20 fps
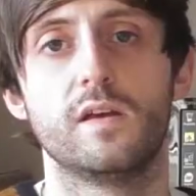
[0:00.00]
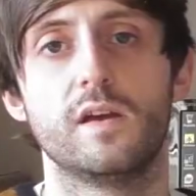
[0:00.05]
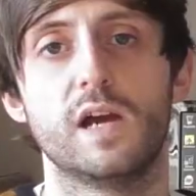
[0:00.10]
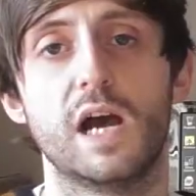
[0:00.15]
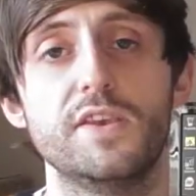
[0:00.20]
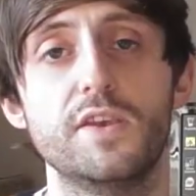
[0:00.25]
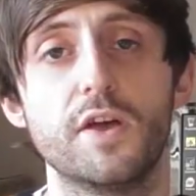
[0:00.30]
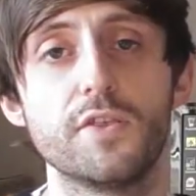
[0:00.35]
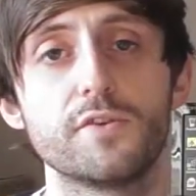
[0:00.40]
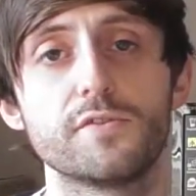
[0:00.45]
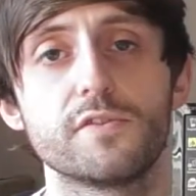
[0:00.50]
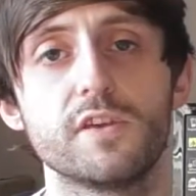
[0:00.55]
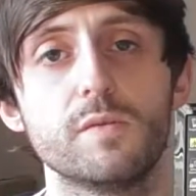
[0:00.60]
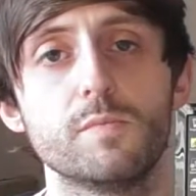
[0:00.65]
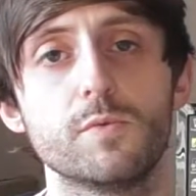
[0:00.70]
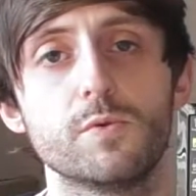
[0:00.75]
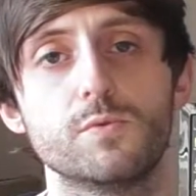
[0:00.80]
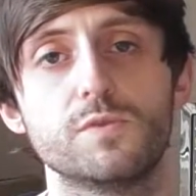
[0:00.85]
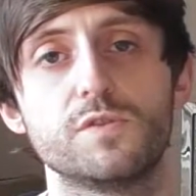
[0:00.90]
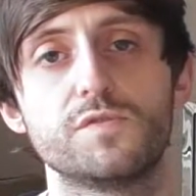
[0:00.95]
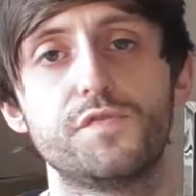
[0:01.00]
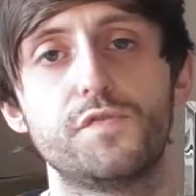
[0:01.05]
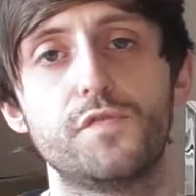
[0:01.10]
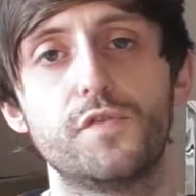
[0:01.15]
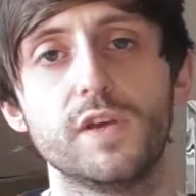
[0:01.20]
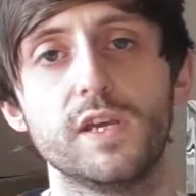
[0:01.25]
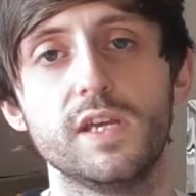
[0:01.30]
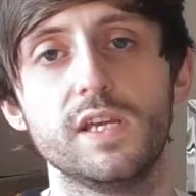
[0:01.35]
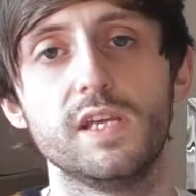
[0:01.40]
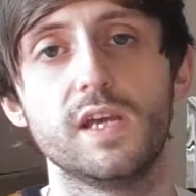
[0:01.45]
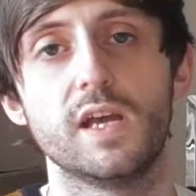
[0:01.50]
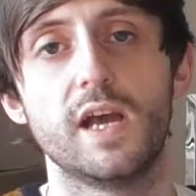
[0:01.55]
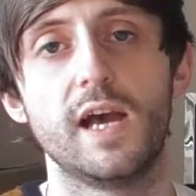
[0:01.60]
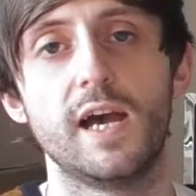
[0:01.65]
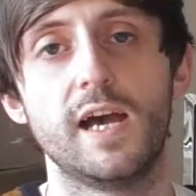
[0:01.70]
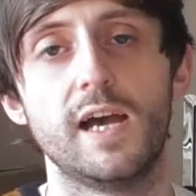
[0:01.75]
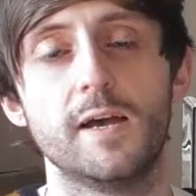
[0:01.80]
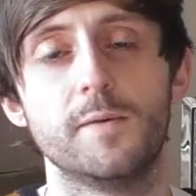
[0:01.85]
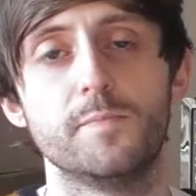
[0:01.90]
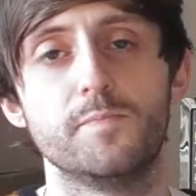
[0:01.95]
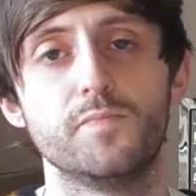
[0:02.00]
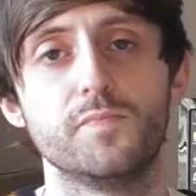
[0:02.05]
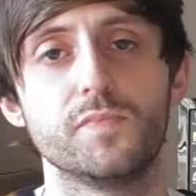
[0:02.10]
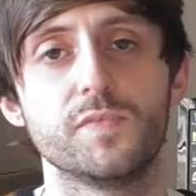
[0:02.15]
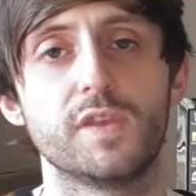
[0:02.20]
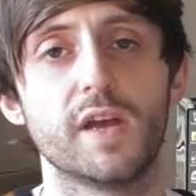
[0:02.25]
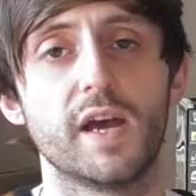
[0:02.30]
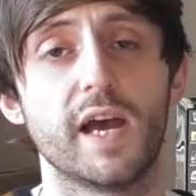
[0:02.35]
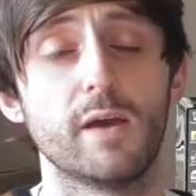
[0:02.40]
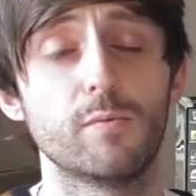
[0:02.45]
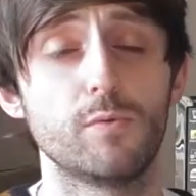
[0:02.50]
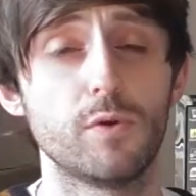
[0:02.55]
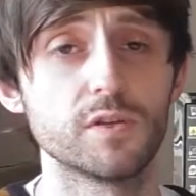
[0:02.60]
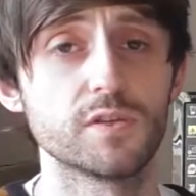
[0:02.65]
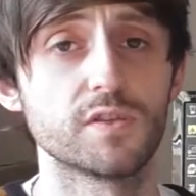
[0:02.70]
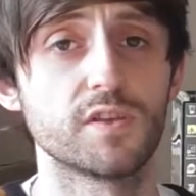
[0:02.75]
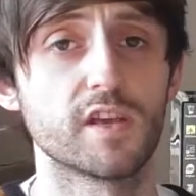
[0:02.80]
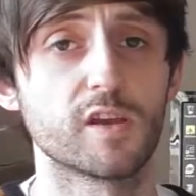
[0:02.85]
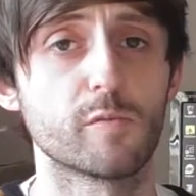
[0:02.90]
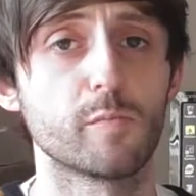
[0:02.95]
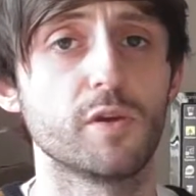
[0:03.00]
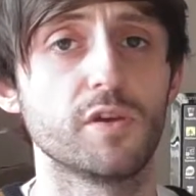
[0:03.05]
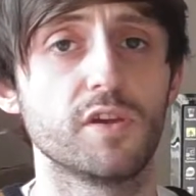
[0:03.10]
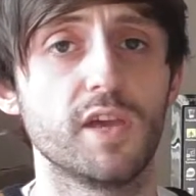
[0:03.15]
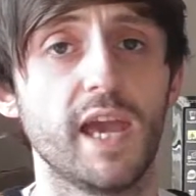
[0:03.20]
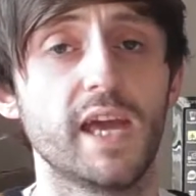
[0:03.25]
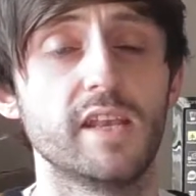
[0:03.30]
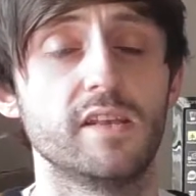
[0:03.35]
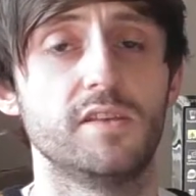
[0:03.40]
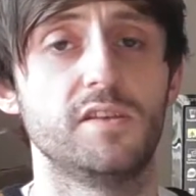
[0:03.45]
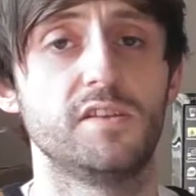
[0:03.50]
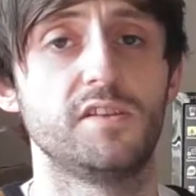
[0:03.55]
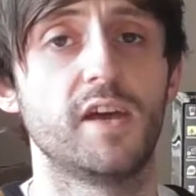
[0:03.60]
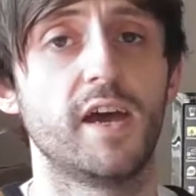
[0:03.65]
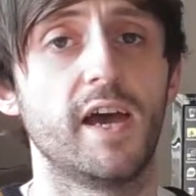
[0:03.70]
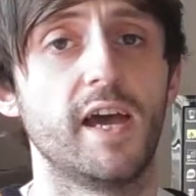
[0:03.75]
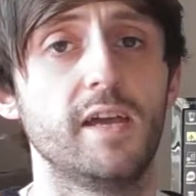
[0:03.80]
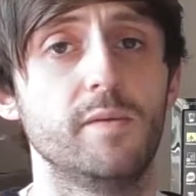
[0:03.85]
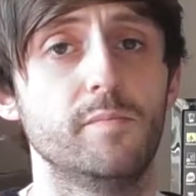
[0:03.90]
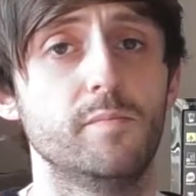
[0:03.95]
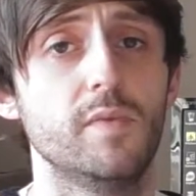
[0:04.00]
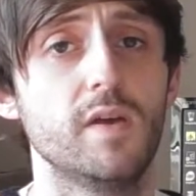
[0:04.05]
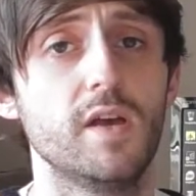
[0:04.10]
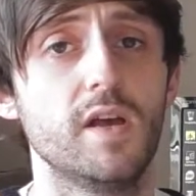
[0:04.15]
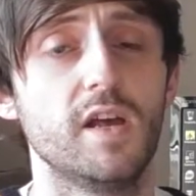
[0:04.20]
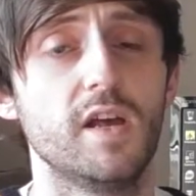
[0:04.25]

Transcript: Another game that was free that I was thinking about getting at the time,